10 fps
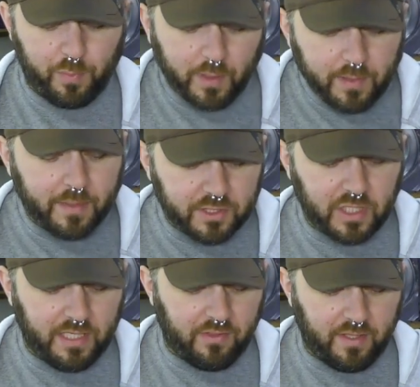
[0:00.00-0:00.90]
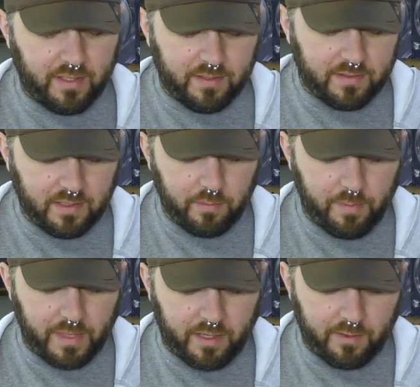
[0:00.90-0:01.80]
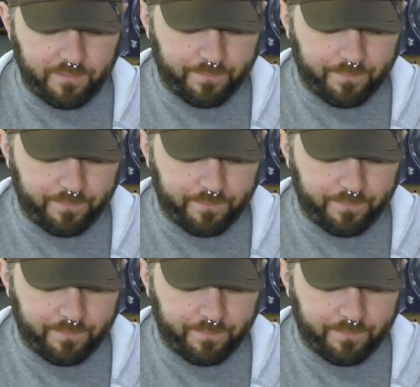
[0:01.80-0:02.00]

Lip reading: Pretty much anything is going to be better.